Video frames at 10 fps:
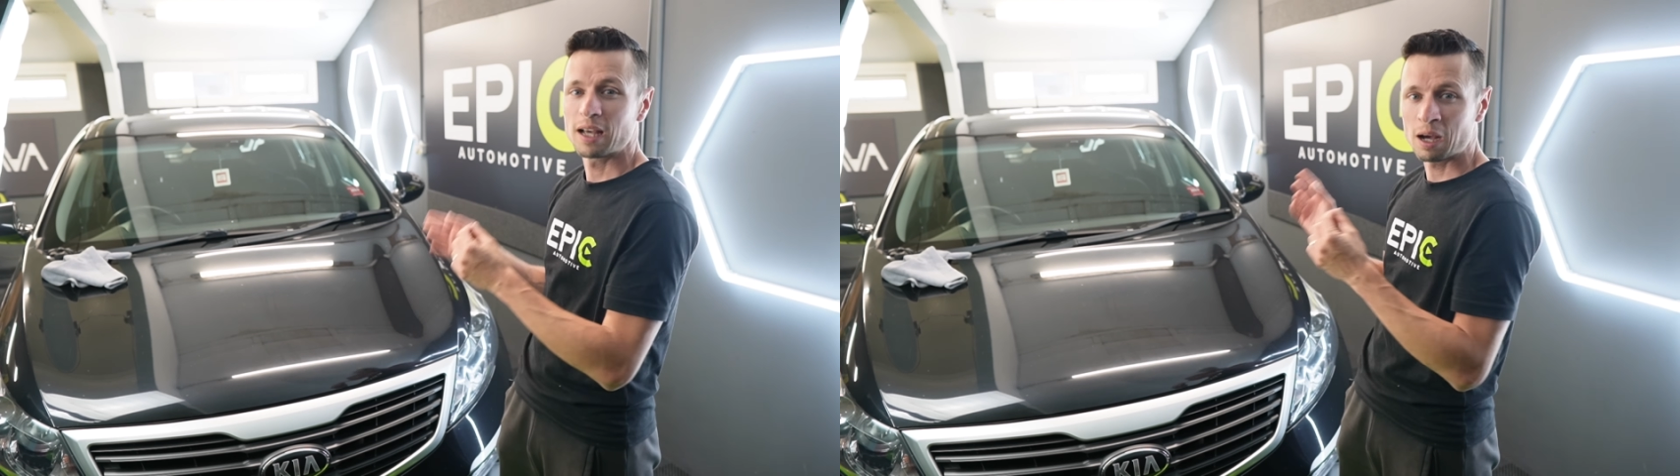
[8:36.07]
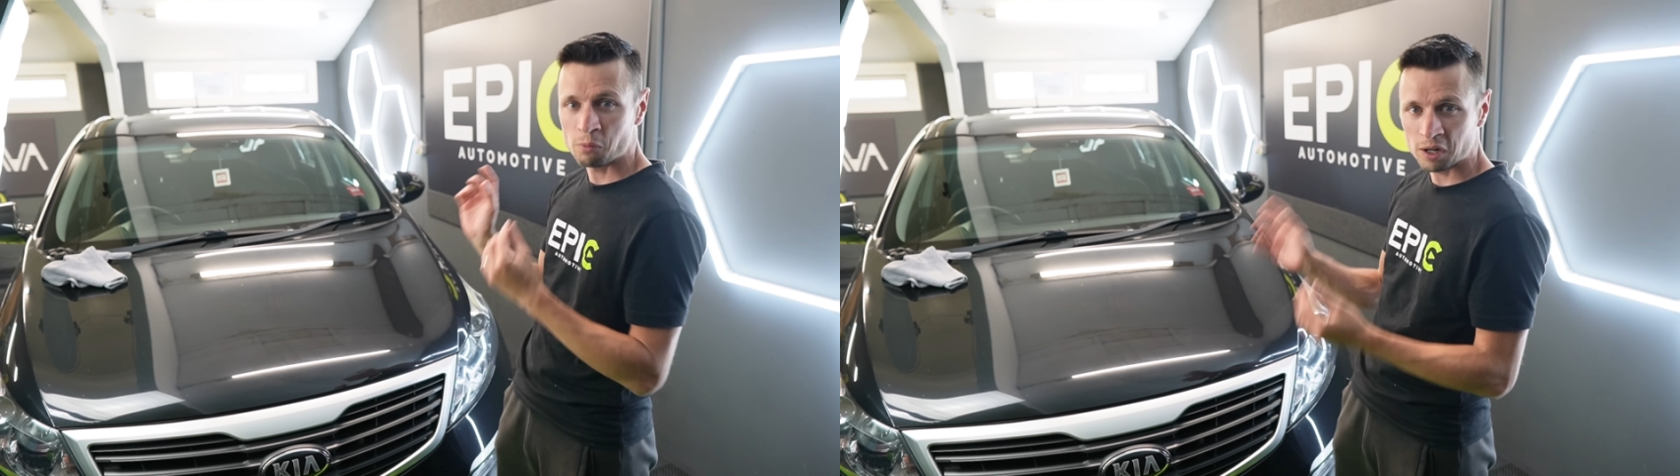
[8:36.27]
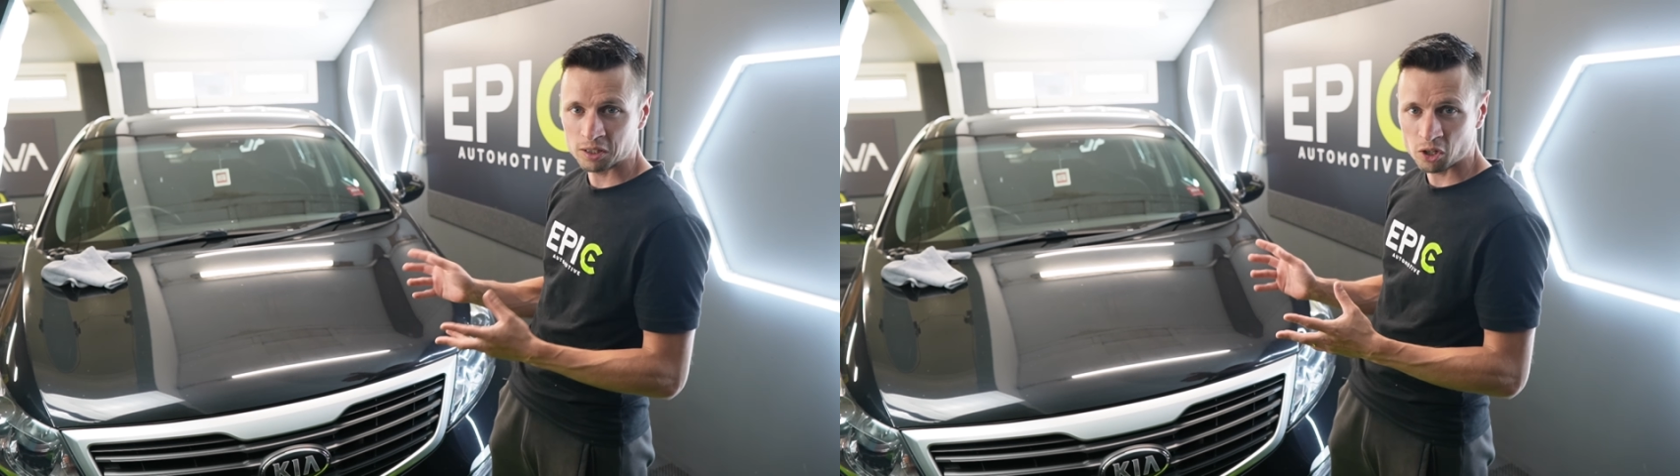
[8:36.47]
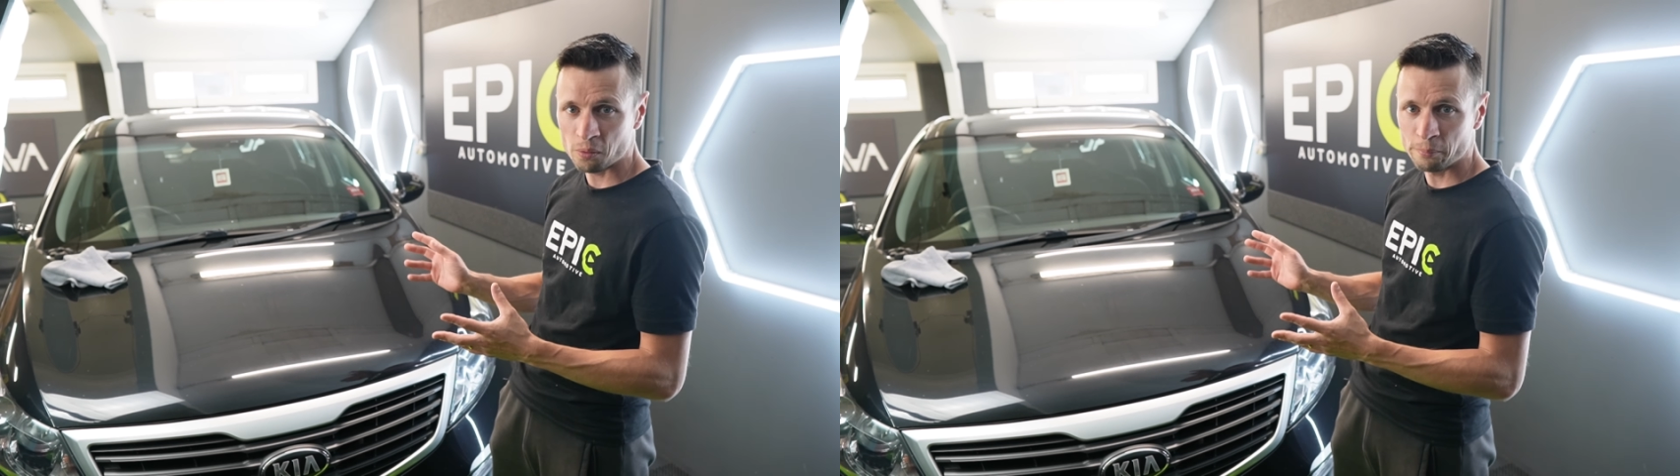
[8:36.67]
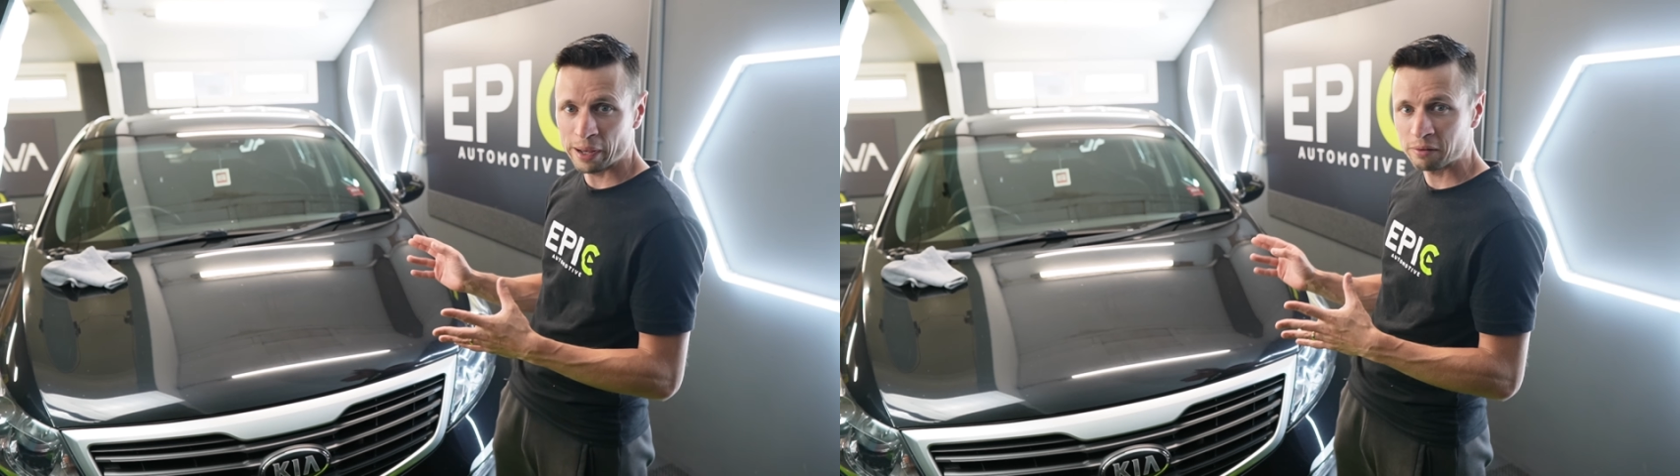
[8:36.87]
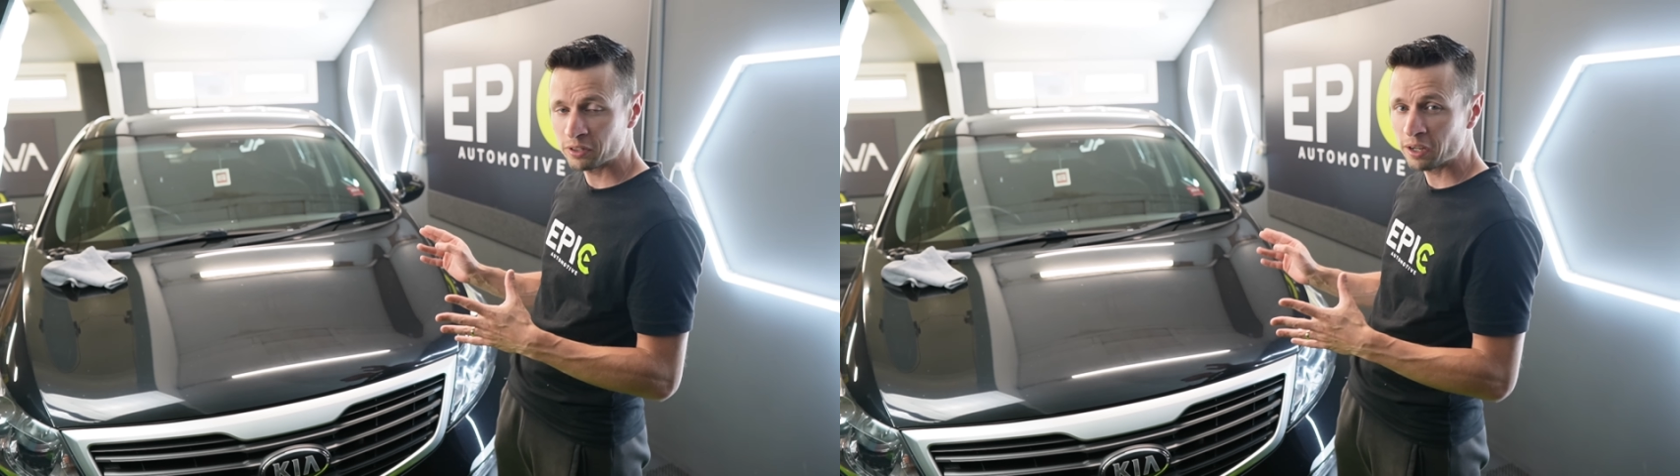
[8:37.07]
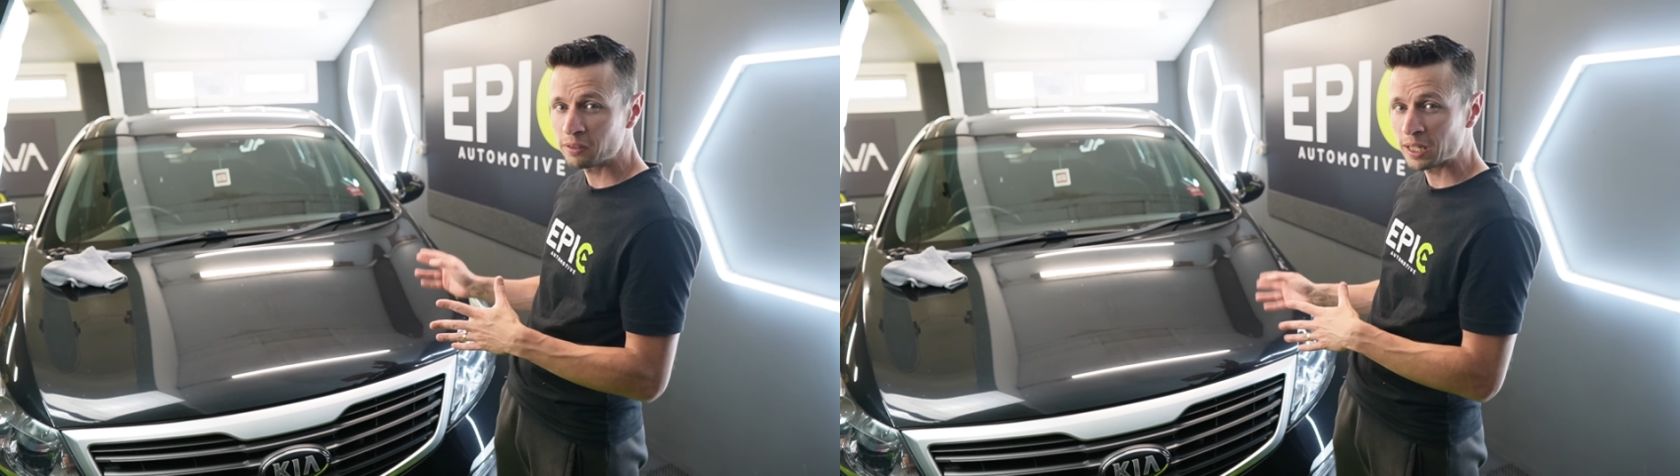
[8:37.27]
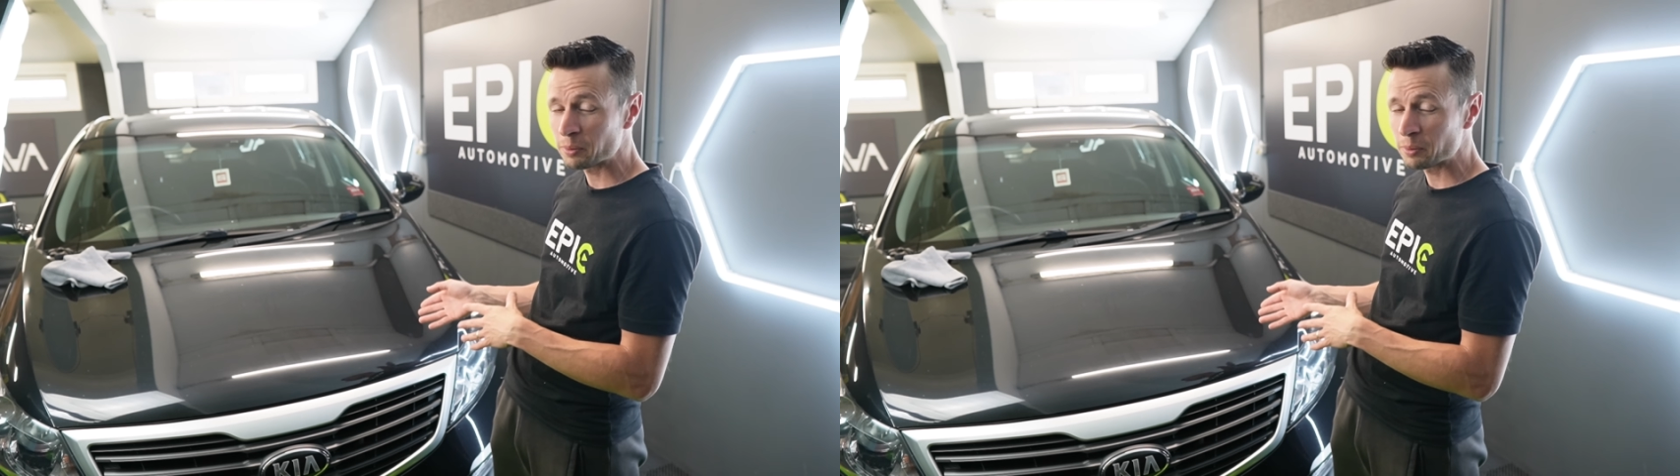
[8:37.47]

and one compound only,